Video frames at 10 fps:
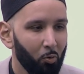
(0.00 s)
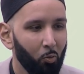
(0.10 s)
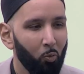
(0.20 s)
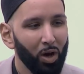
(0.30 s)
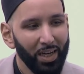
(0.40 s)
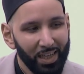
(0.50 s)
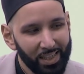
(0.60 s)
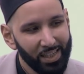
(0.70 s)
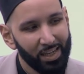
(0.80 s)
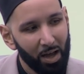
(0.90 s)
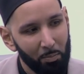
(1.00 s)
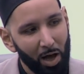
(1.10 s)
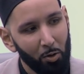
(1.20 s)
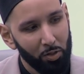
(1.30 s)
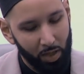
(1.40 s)
What is it
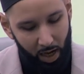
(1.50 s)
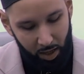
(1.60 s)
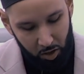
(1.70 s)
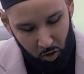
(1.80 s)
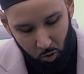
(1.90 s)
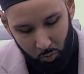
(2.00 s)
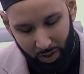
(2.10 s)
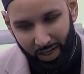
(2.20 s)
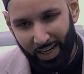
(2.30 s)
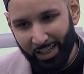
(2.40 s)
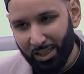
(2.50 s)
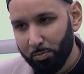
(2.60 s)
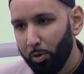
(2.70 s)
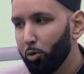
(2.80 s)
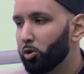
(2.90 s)
about that human
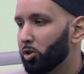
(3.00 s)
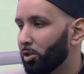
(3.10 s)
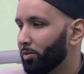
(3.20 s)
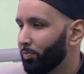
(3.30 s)
exposure